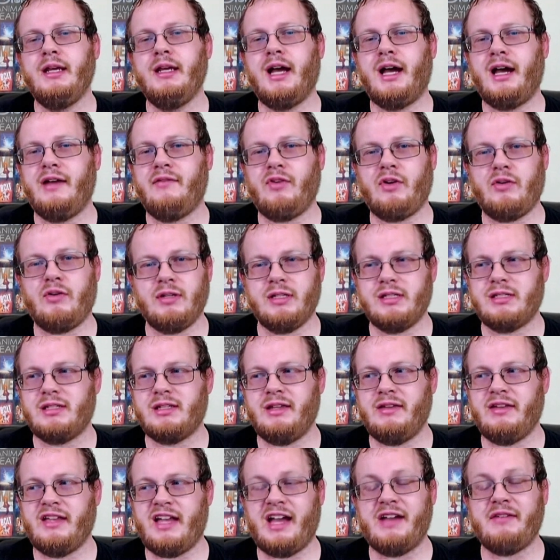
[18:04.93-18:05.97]
I've always
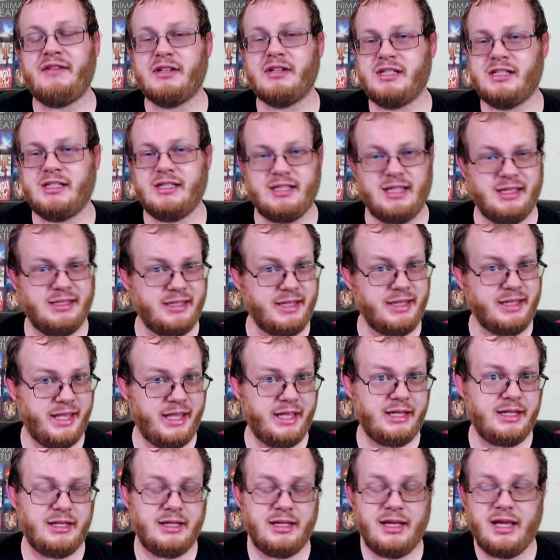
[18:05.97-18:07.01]
I watched this as a
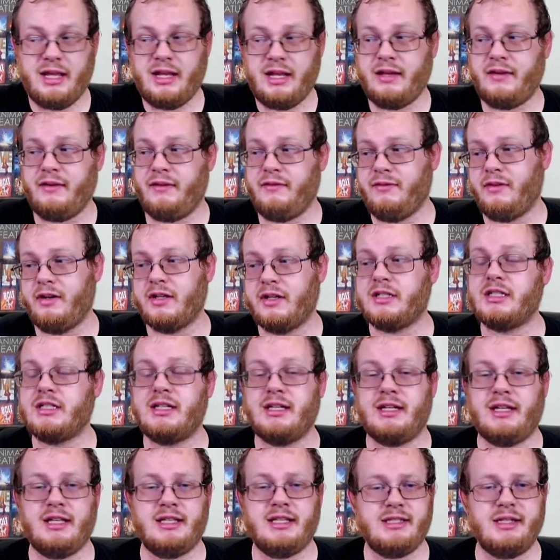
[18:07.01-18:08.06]
kid, and I watched
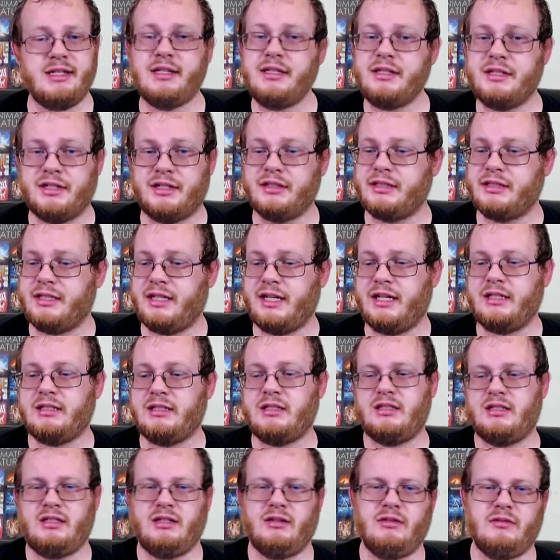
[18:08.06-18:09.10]
it as an adult, and I
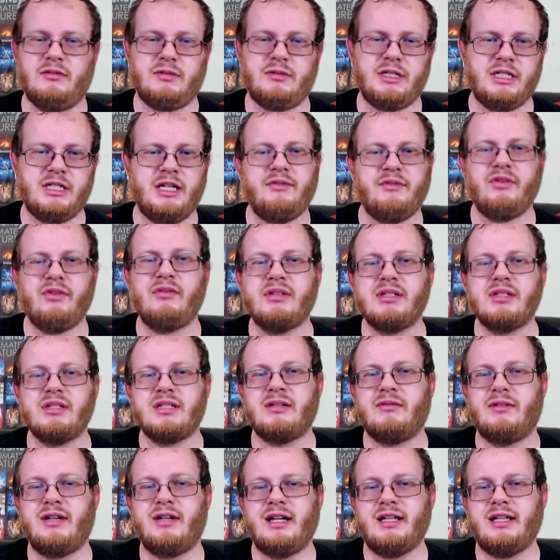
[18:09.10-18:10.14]
still watch it every once in
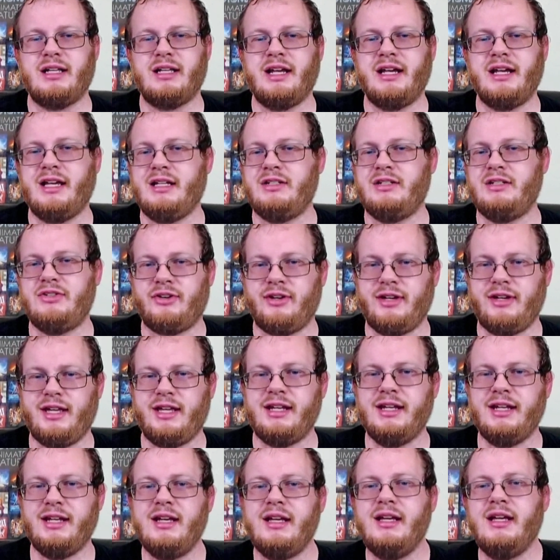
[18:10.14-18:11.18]
a while, and I enjoy it.
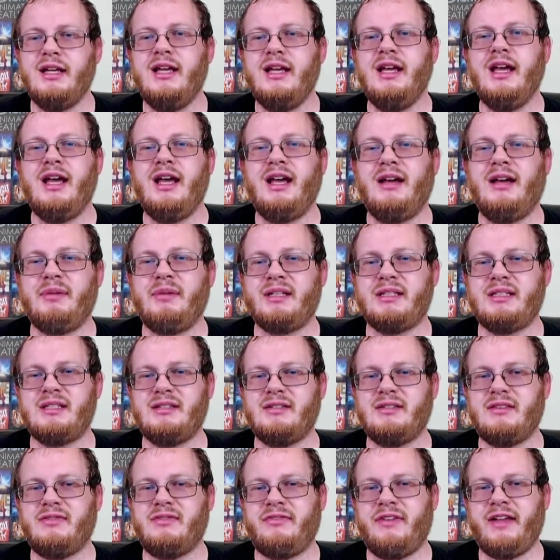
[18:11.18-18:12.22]
But to
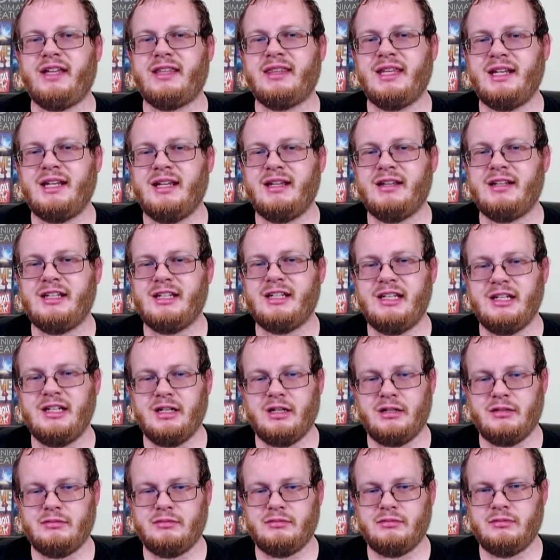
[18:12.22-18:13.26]
the fact that it, you
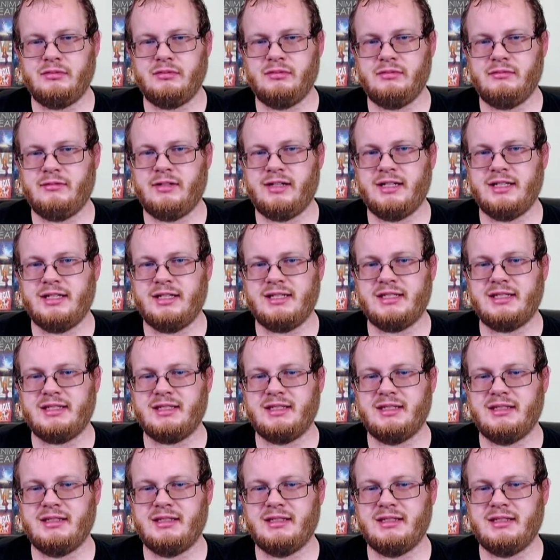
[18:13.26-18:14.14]
know, was